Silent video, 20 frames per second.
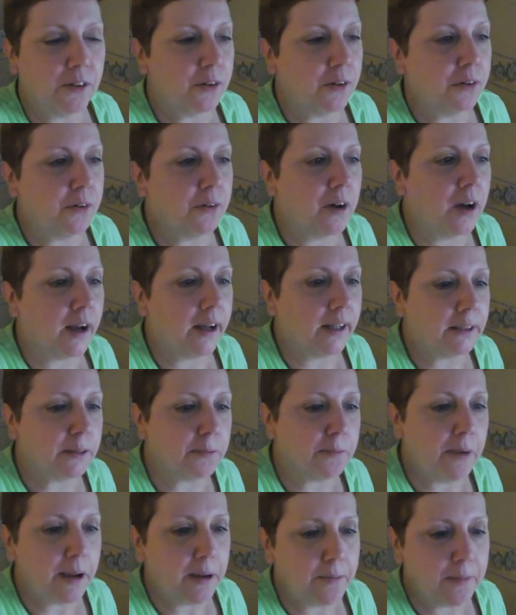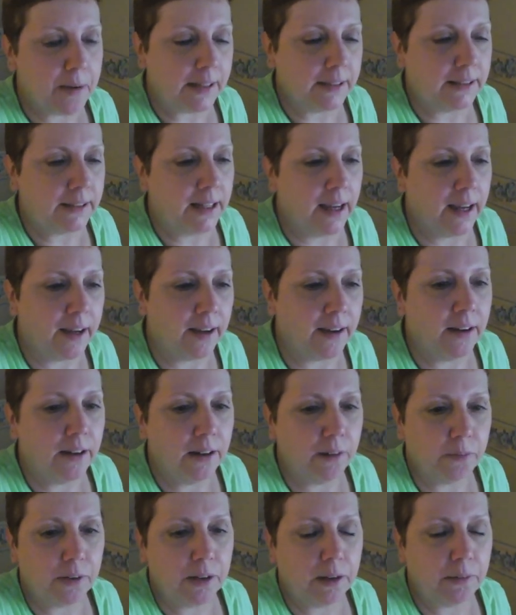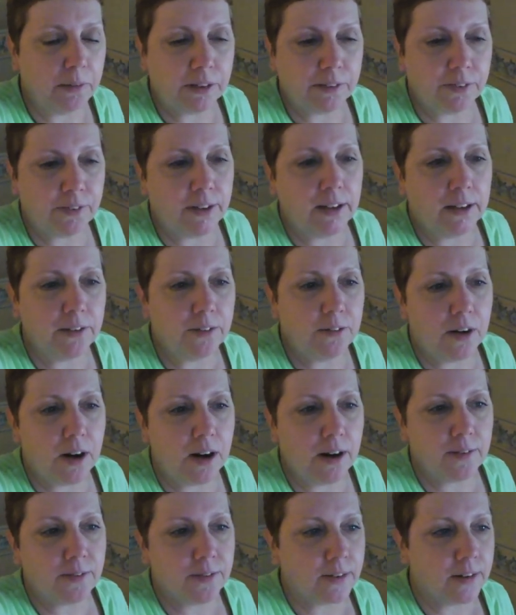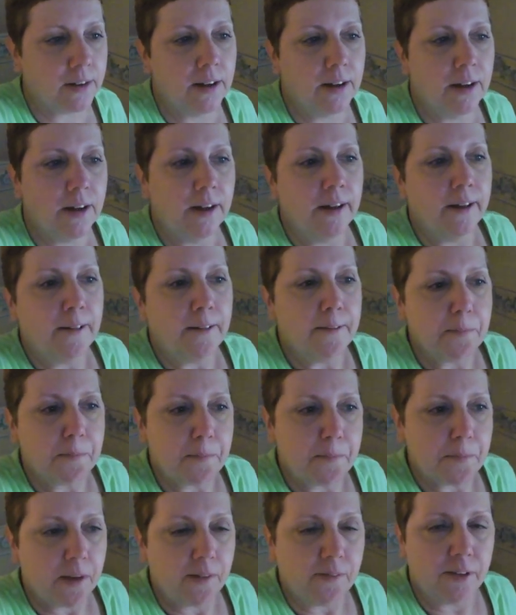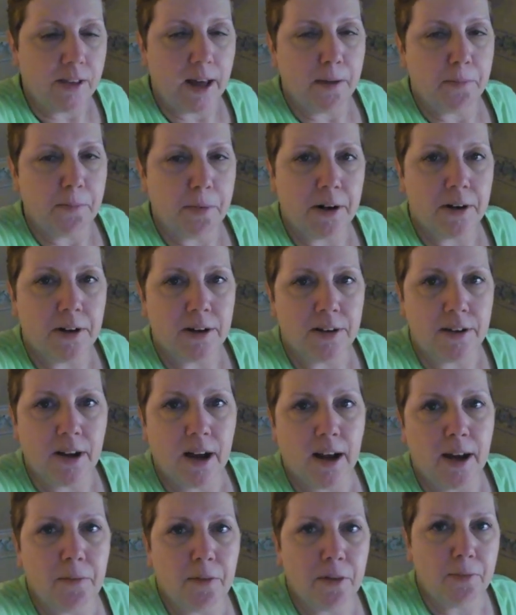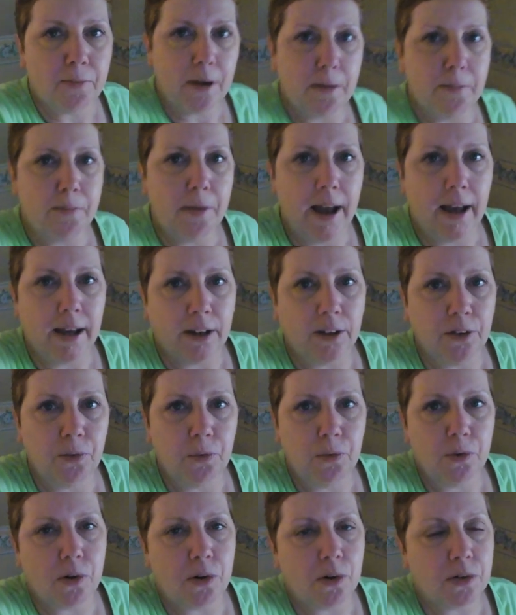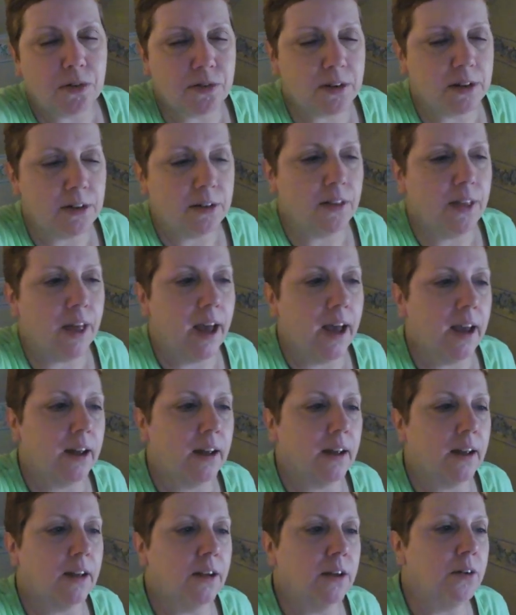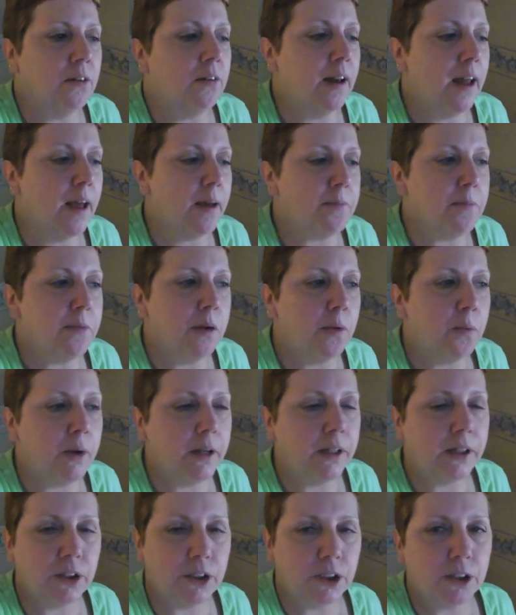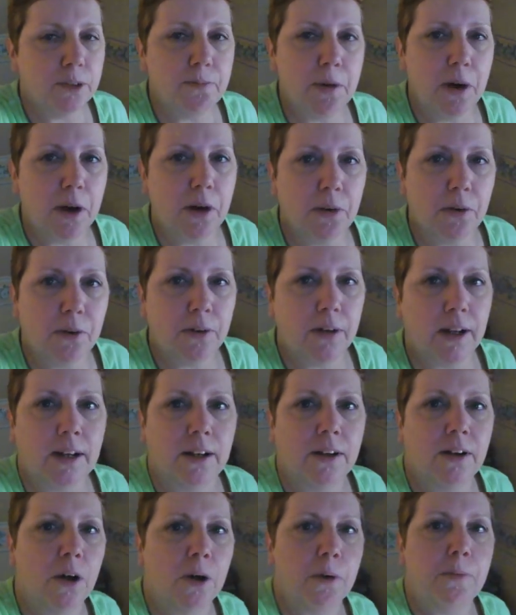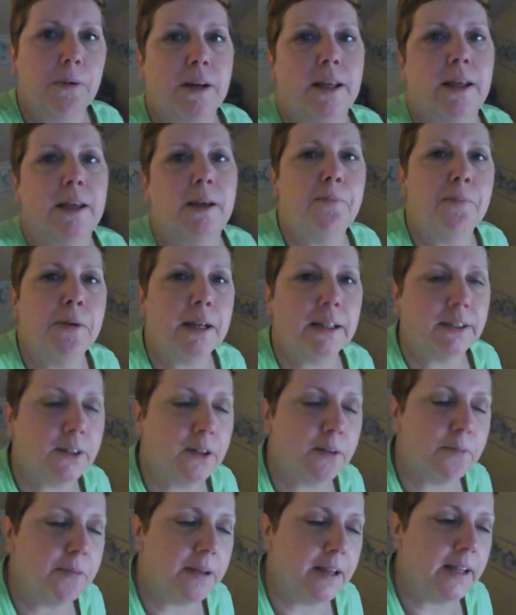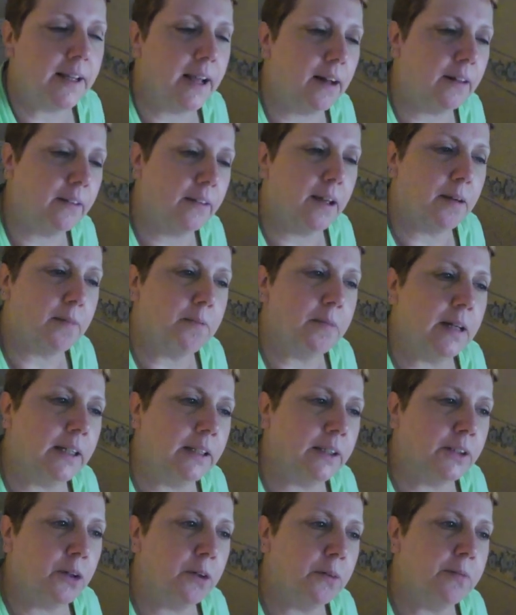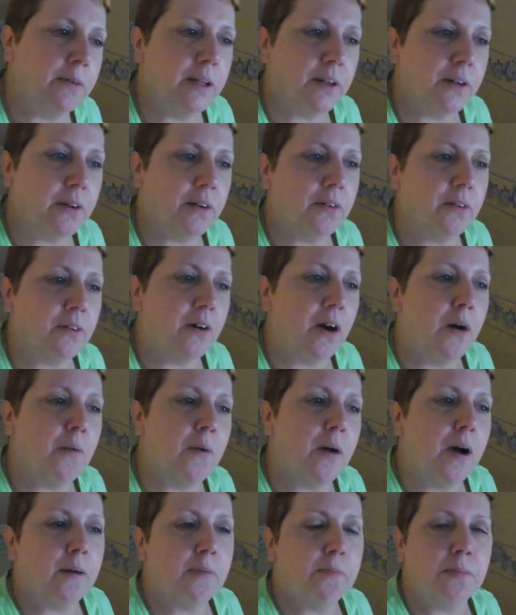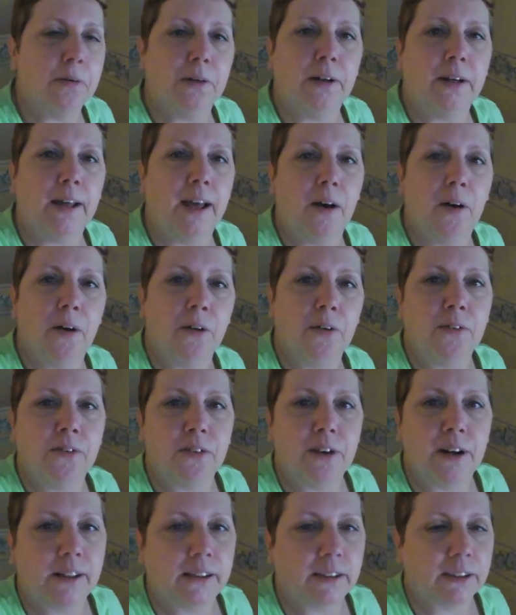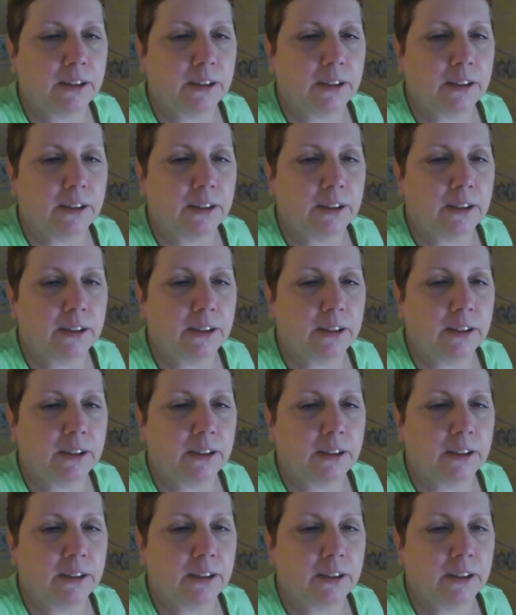You guys make my day. When I was feeling rough for that period of time with my back, you were all still there, and you let me whinge and moan, and nobody picked on me, yelled at me, told me to grow up or get over it.